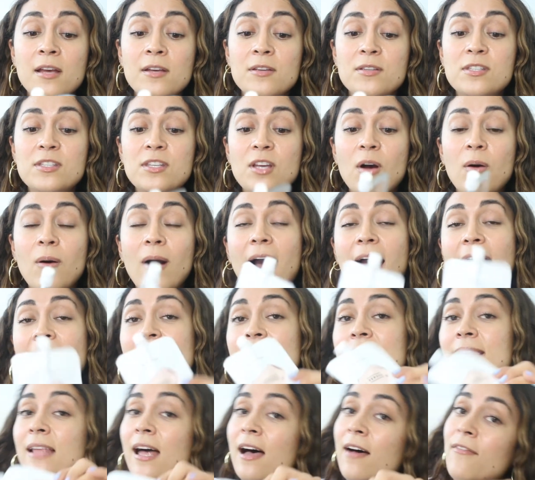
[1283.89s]
So I
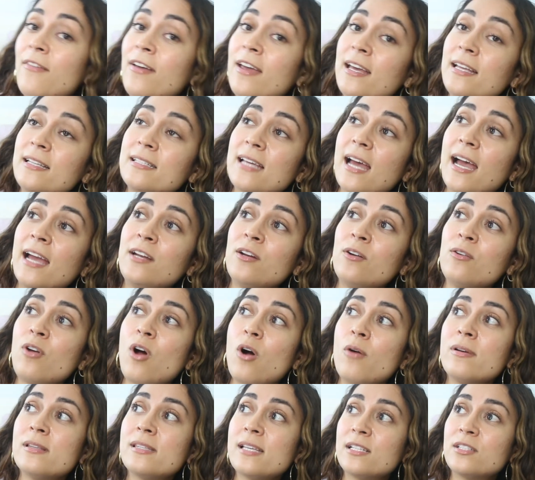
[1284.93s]
love it. I don't
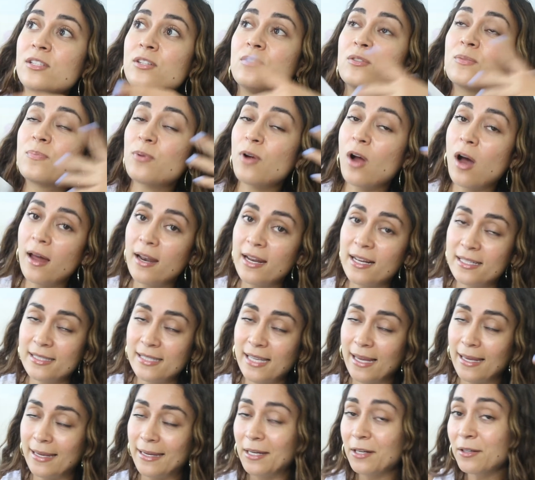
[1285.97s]
always like to use products
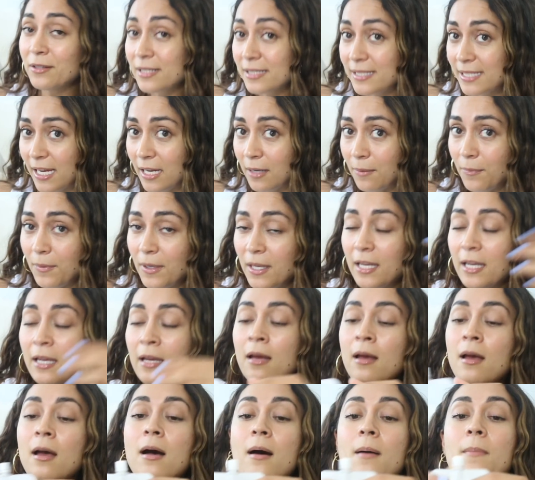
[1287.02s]
that irritate me,